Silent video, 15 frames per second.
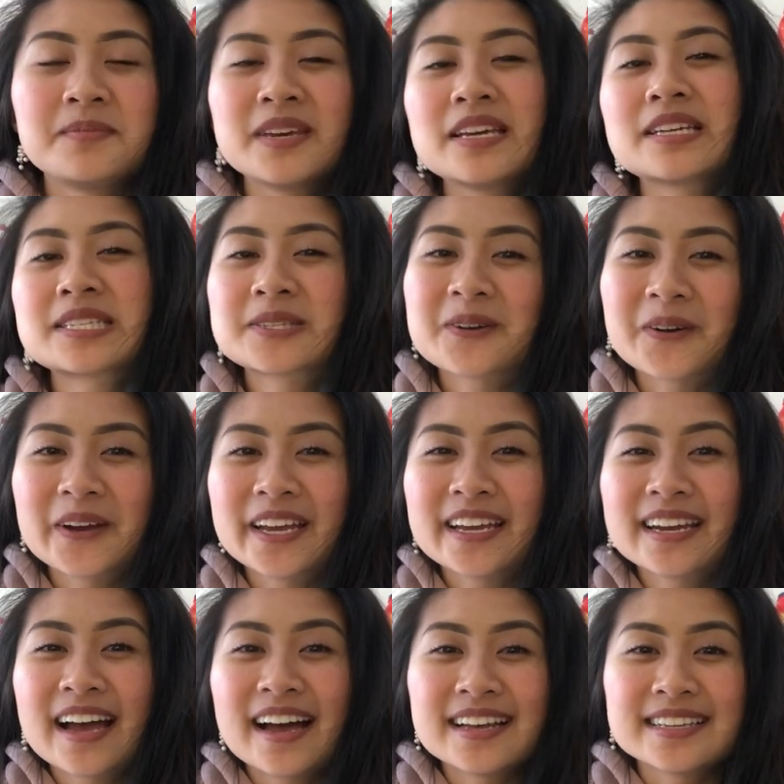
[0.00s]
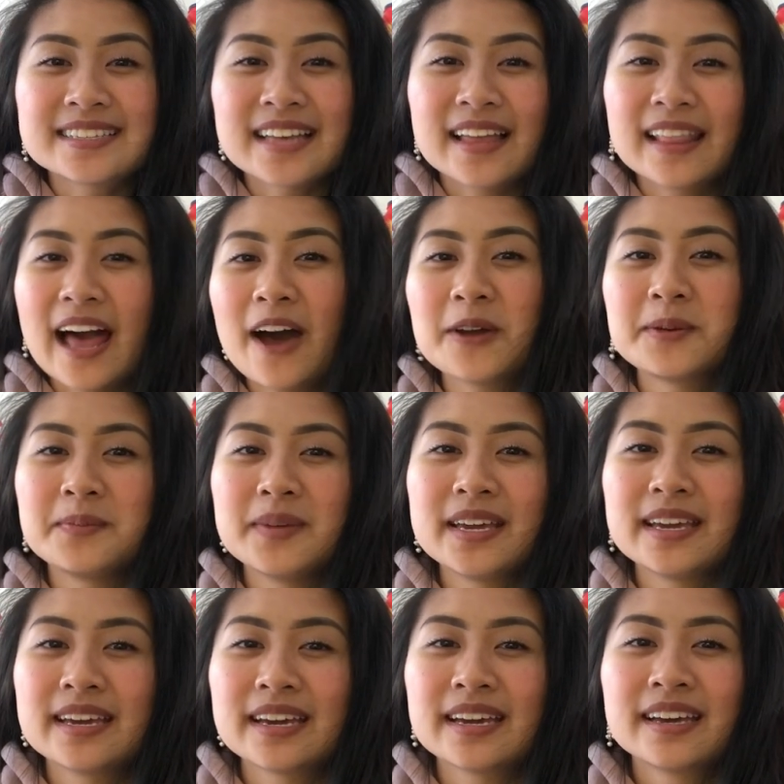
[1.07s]
being historian has allowed
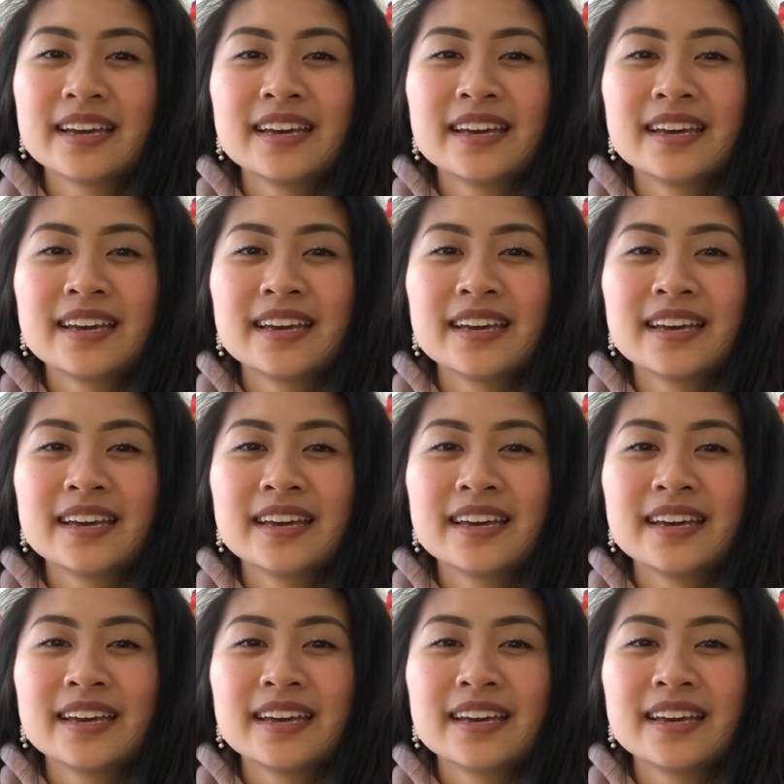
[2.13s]
me